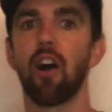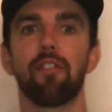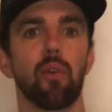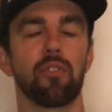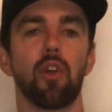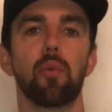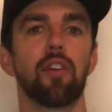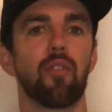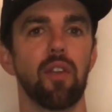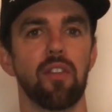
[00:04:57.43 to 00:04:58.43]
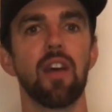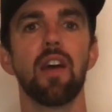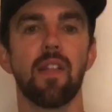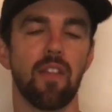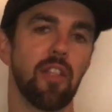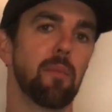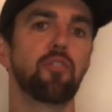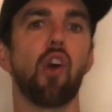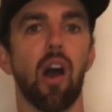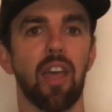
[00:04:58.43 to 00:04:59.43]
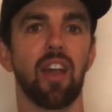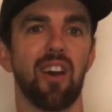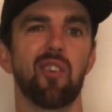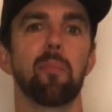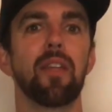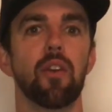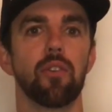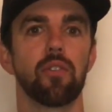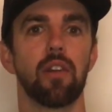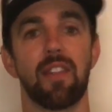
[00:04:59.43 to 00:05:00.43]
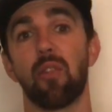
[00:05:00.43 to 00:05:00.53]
now feels no different than them jogging 100 meters.